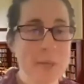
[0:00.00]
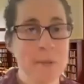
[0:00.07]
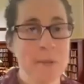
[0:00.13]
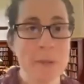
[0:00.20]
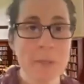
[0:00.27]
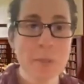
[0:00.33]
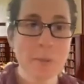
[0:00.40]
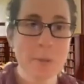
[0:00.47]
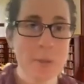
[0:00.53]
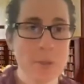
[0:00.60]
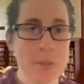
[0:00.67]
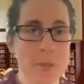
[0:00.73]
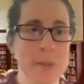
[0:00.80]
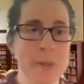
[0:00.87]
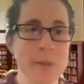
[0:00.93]
And the next
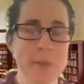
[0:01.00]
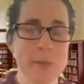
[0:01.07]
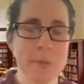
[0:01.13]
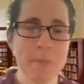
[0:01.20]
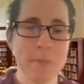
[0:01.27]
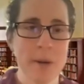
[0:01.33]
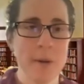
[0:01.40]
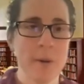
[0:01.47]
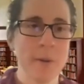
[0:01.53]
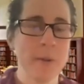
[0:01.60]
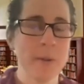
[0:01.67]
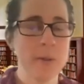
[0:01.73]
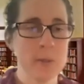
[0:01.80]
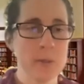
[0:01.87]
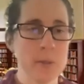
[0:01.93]
question is
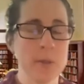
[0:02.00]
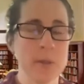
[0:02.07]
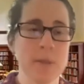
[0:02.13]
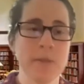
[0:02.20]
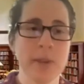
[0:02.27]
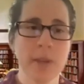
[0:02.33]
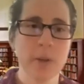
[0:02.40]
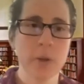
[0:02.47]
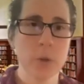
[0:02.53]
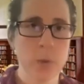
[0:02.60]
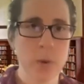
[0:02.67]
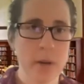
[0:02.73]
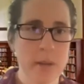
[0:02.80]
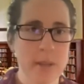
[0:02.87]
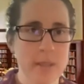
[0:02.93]
about sort of
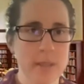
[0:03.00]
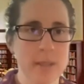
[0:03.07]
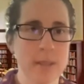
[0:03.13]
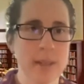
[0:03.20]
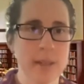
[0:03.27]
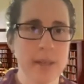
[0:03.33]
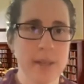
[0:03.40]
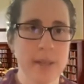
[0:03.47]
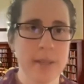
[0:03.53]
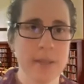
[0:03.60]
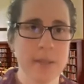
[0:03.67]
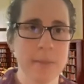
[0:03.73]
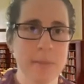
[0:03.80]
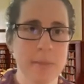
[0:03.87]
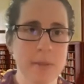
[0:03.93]
intertwined
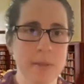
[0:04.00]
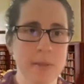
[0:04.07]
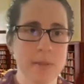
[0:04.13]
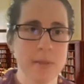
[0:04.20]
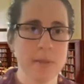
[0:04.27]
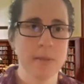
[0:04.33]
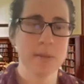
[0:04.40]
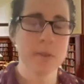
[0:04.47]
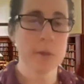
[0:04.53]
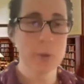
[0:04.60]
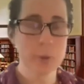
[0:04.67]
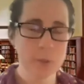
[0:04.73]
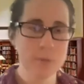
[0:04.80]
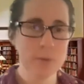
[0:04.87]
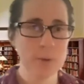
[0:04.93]
um,
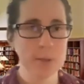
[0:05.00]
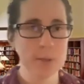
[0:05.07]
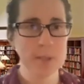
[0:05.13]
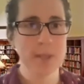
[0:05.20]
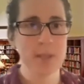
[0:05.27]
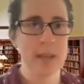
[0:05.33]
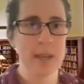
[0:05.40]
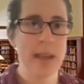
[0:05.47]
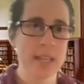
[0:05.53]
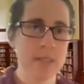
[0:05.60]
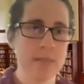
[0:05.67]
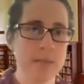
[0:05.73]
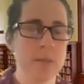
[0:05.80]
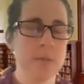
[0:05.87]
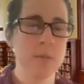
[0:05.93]
social forces and
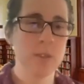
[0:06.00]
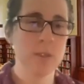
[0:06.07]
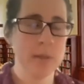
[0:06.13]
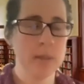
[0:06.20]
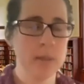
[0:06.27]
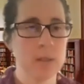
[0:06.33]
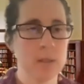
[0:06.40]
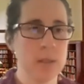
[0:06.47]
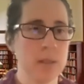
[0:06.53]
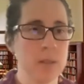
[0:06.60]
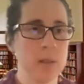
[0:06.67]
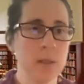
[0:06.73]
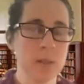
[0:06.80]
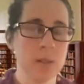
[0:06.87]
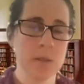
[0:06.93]
activist movements.
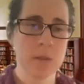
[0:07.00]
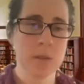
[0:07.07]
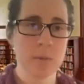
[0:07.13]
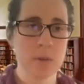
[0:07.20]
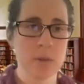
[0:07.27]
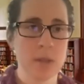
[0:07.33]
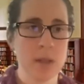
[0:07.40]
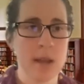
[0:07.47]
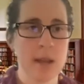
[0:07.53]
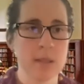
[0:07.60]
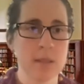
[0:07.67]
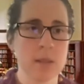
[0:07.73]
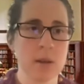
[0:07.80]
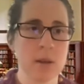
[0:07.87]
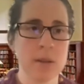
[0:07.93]
And, and so this person
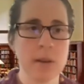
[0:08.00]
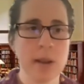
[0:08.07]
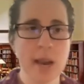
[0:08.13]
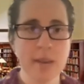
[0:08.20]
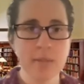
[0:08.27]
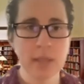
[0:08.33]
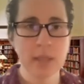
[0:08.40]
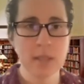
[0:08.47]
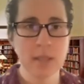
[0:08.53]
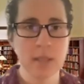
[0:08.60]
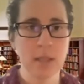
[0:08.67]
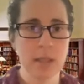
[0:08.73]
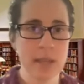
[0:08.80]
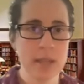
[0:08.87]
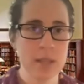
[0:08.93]
asks Are there advocacy
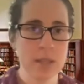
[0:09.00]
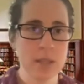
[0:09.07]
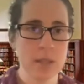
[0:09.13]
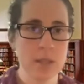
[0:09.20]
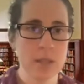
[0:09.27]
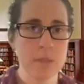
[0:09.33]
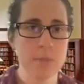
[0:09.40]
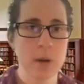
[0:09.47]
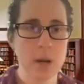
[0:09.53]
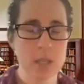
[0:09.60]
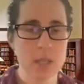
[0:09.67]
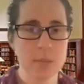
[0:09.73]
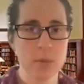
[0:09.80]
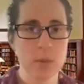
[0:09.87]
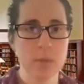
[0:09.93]
alliances
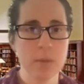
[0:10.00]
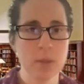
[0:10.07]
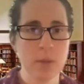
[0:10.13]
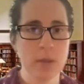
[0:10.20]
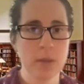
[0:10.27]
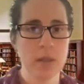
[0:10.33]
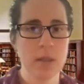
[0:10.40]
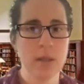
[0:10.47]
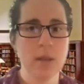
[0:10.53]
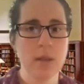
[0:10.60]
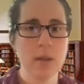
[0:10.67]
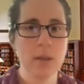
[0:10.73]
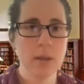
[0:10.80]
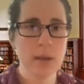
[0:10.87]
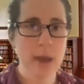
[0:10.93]
possible between
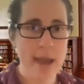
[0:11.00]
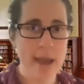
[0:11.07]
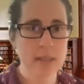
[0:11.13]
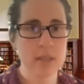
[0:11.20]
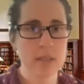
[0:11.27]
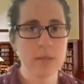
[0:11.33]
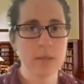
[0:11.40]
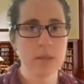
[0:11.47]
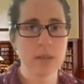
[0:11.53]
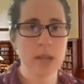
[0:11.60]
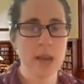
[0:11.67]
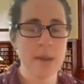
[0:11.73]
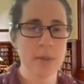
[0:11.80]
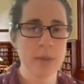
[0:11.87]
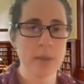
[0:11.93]
activists in
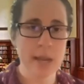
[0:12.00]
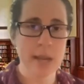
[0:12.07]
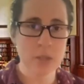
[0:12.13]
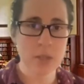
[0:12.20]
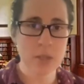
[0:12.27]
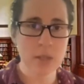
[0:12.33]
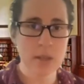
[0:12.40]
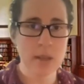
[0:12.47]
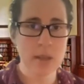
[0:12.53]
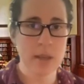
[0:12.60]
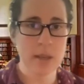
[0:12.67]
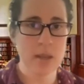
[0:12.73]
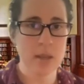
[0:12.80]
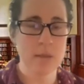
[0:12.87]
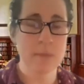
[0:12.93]
Appalachia
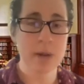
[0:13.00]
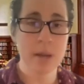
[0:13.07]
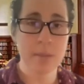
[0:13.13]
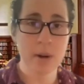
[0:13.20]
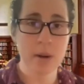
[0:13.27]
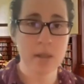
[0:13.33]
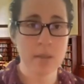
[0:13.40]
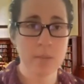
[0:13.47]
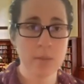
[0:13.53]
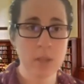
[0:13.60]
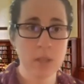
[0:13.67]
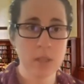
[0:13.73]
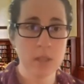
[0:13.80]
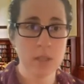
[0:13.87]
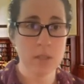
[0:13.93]
and BIPOC
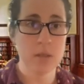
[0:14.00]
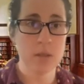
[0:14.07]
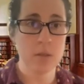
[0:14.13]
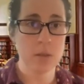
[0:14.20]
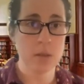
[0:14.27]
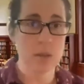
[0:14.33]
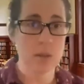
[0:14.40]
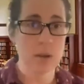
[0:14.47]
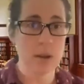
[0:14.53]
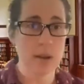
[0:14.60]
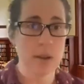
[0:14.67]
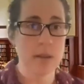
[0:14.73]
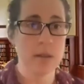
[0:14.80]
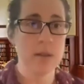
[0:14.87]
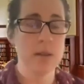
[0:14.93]
communities who
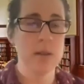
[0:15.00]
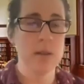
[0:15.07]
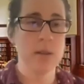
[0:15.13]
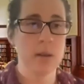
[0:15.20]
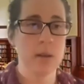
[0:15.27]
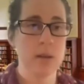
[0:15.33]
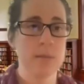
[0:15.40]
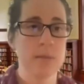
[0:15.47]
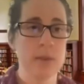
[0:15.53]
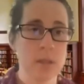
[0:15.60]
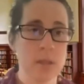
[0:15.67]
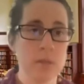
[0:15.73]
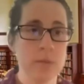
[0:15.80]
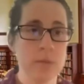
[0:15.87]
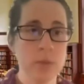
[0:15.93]
decry um,
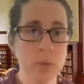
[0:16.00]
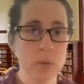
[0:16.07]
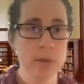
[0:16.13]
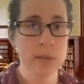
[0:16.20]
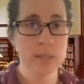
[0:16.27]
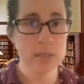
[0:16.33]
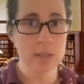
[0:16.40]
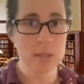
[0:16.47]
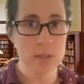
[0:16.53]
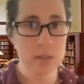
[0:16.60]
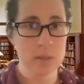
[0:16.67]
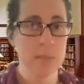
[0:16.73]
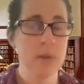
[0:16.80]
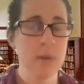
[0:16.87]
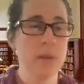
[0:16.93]
fossil fuel
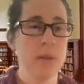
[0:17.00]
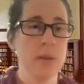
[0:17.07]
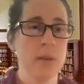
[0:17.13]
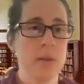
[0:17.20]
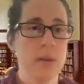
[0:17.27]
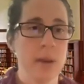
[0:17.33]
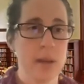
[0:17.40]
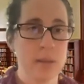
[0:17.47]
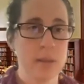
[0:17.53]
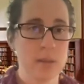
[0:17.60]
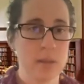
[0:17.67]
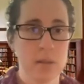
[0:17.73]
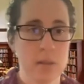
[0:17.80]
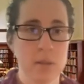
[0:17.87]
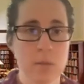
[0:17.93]
racism? as
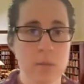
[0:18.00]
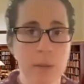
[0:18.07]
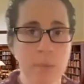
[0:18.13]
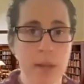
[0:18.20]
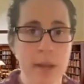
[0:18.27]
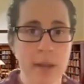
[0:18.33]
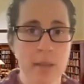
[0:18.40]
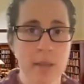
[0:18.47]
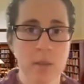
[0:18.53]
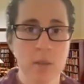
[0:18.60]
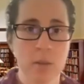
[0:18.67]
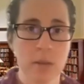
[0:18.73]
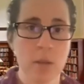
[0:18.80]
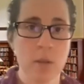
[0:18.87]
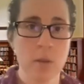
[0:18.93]
in the Red, Black, and
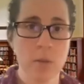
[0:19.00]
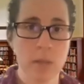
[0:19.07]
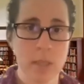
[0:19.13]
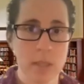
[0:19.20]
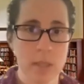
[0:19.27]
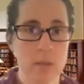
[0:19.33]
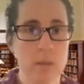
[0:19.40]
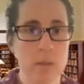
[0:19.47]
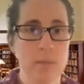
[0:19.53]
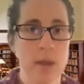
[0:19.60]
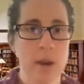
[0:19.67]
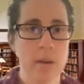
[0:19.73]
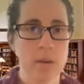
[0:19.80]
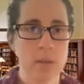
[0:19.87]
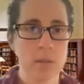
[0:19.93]
Green New Deal?
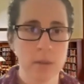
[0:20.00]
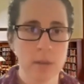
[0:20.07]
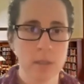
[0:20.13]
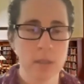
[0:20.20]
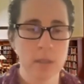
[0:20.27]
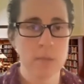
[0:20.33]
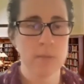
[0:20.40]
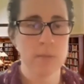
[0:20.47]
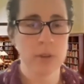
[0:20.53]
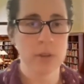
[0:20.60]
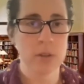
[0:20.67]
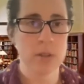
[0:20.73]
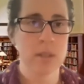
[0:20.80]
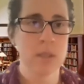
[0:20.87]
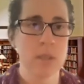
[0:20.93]
How does racism
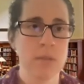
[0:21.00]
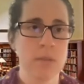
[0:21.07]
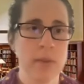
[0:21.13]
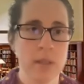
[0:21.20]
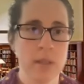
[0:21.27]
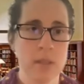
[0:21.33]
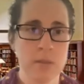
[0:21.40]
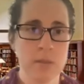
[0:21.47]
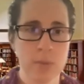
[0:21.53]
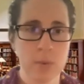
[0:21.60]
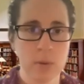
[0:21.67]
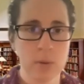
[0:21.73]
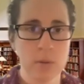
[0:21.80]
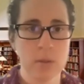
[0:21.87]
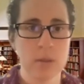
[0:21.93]
function as a divisive
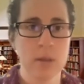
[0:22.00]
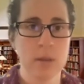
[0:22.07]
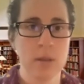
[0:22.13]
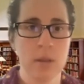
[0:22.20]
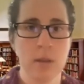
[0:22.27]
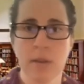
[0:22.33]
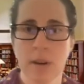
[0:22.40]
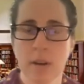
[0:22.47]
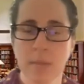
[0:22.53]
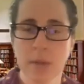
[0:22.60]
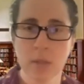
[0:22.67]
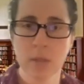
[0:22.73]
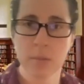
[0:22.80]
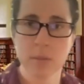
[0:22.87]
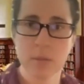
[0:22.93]
force in
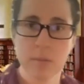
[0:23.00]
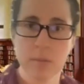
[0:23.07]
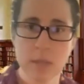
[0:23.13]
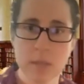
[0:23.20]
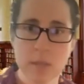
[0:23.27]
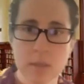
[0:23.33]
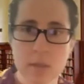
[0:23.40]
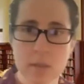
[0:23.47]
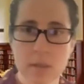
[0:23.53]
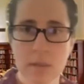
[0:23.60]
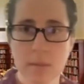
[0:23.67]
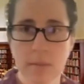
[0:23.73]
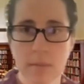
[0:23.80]
environmental movements?